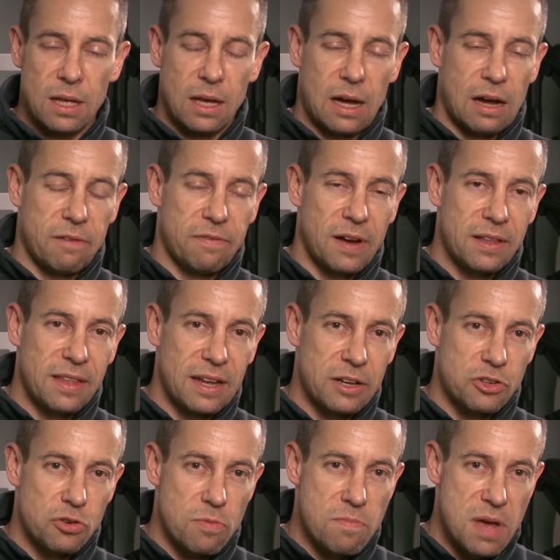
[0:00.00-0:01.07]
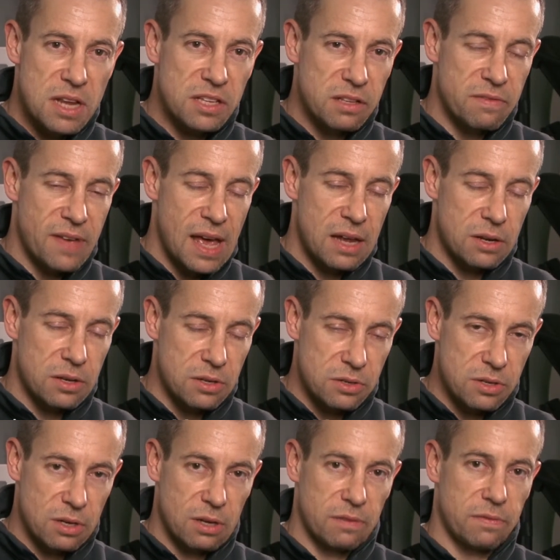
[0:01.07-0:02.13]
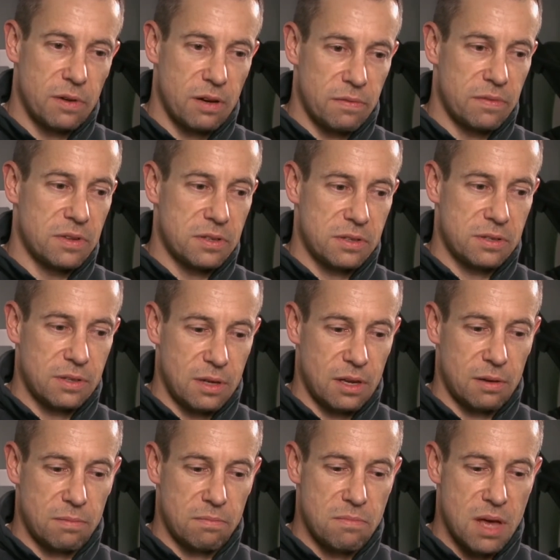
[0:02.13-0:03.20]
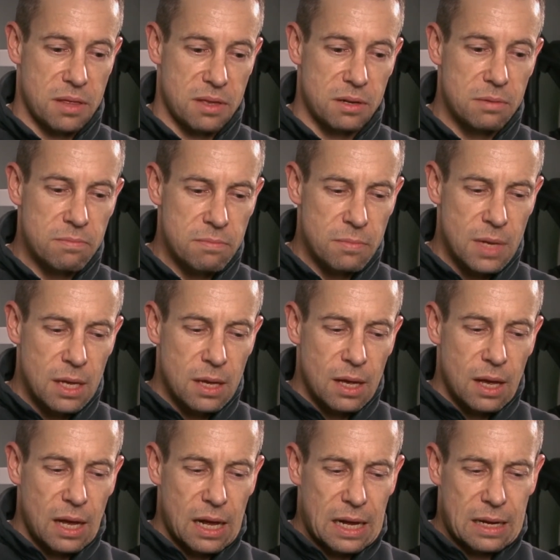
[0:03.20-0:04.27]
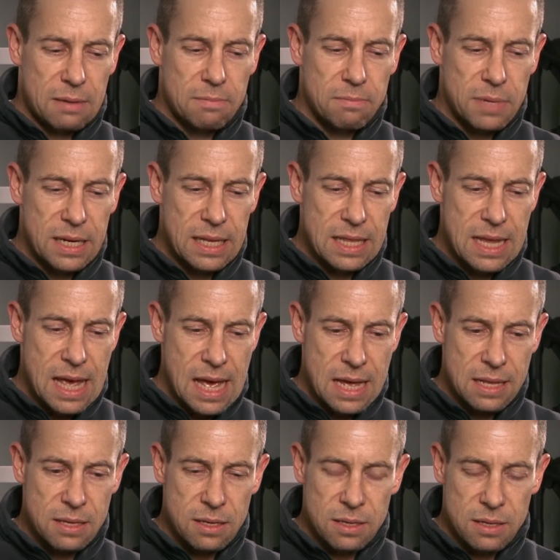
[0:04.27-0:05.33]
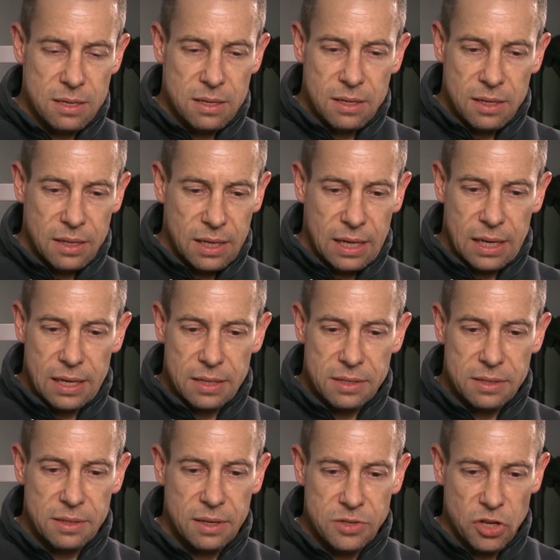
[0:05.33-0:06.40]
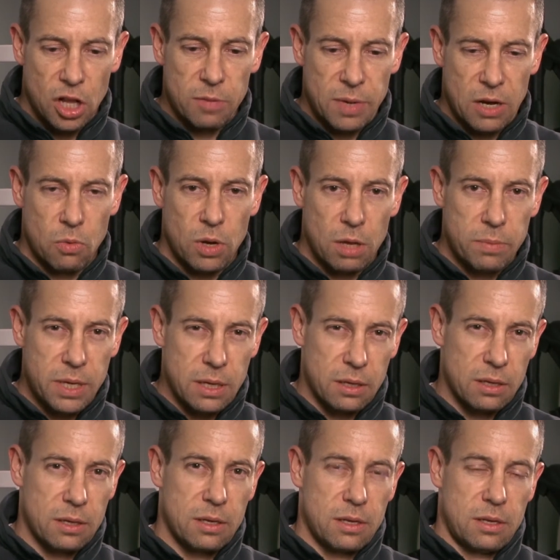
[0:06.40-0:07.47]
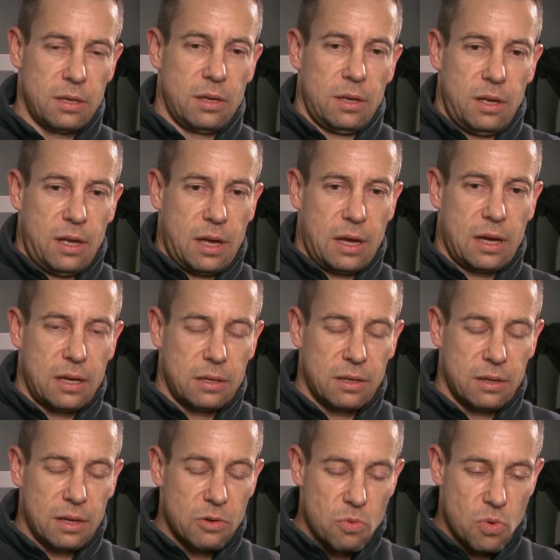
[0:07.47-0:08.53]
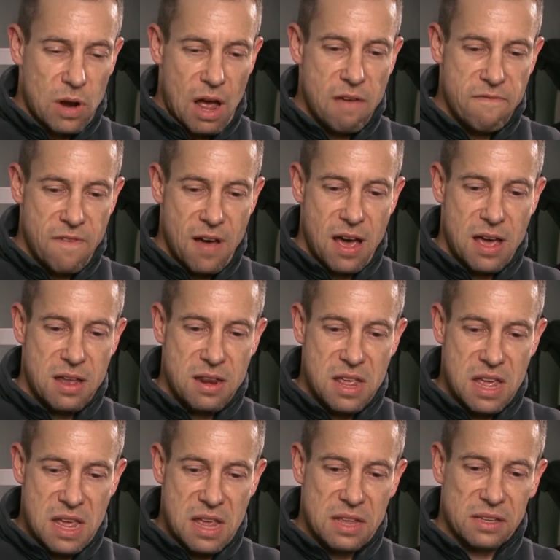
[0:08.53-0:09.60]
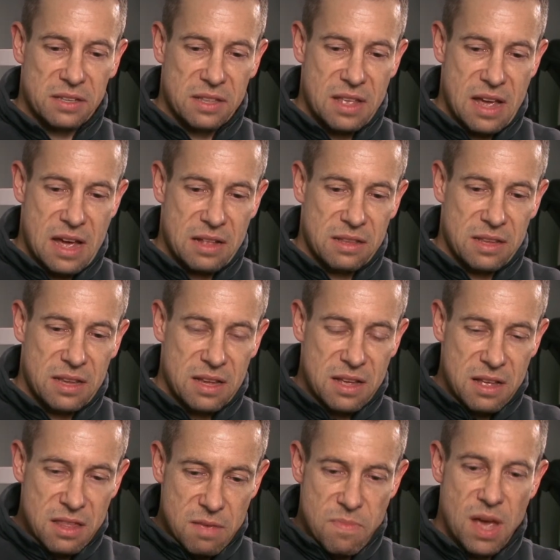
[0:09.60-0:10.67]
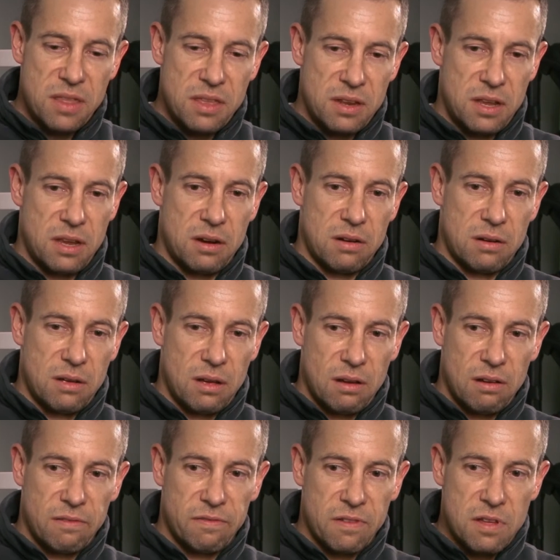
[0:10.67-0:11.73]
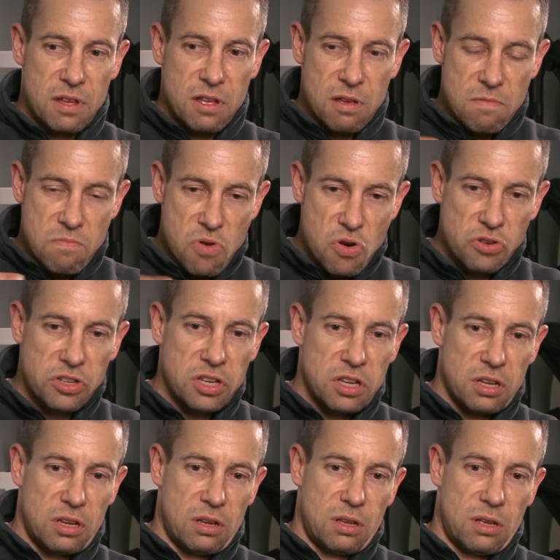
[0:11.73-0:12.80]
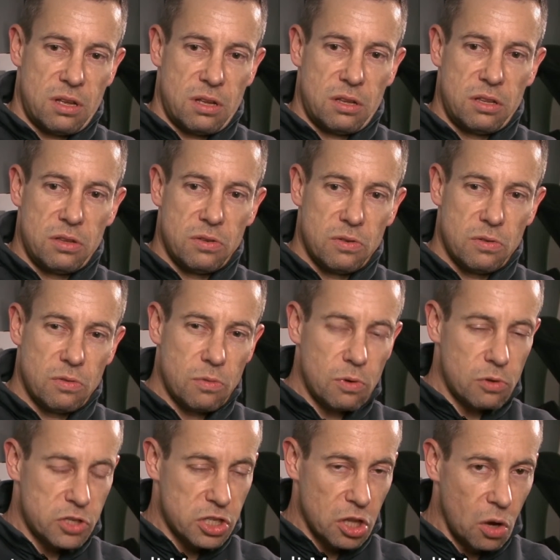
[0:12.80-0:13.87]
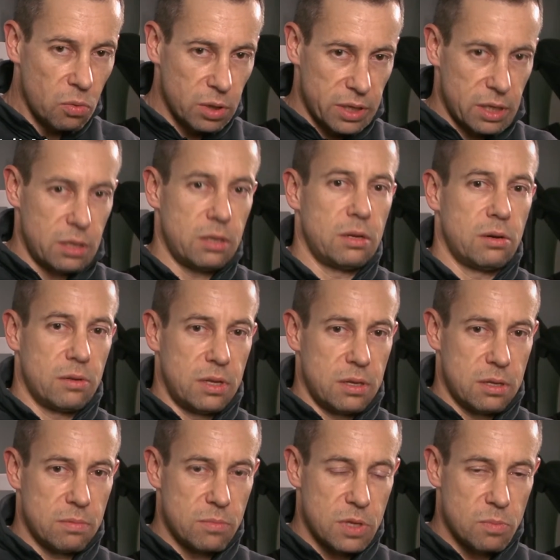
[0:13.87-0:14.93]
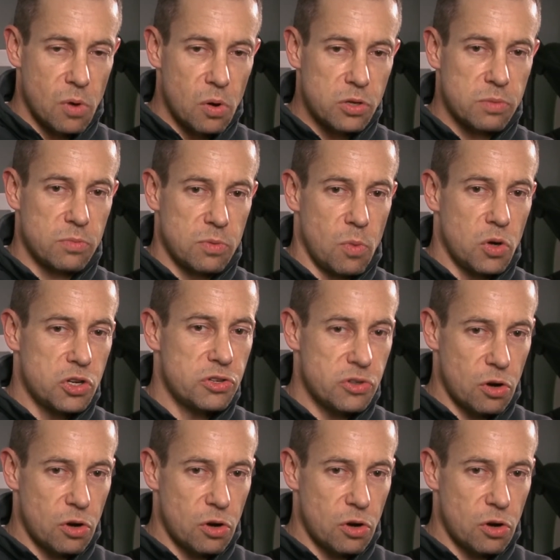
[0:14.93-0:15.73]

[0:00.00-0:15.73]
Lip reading: I find that a tremendous advantage of this method. But in the end, it's all about well-being. And what I find is that the method here of pushing you slowly, the motions are